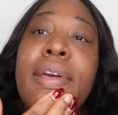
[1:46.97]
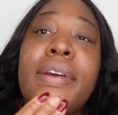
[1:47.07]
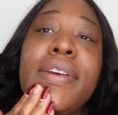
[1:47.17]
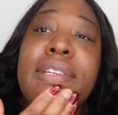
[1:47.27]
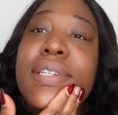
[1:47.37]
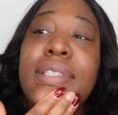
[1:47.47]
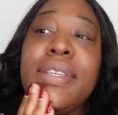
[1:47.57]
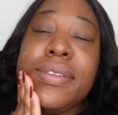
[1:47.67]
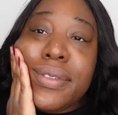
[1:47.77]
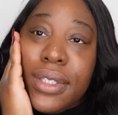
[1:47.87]
It just
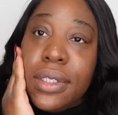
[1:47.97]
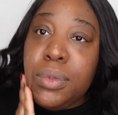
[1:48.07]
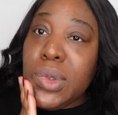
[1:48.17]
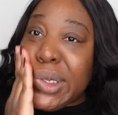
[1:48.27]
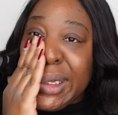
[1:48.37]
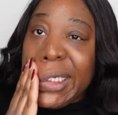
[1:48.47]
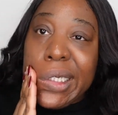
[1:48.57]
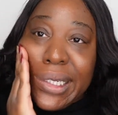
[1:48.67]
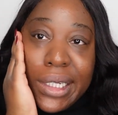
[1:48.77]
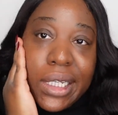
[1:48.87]
gives good moisture and
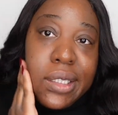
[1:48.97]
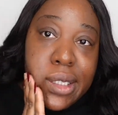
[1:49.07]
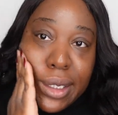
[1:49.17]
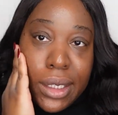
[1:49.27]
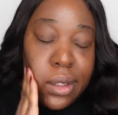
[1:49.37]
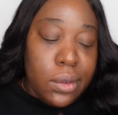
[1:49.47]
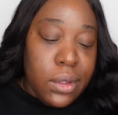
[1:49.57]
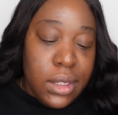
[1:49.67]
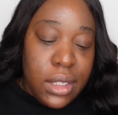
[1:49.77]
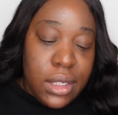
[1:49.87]
a nice glow
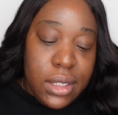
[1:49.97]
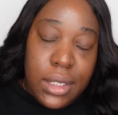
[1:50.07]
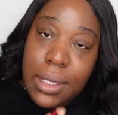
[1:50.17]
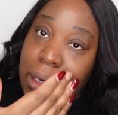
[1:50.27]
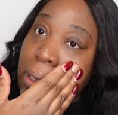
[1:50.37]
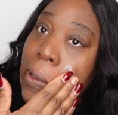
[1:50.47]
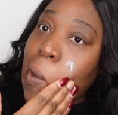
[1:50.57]
to the skin.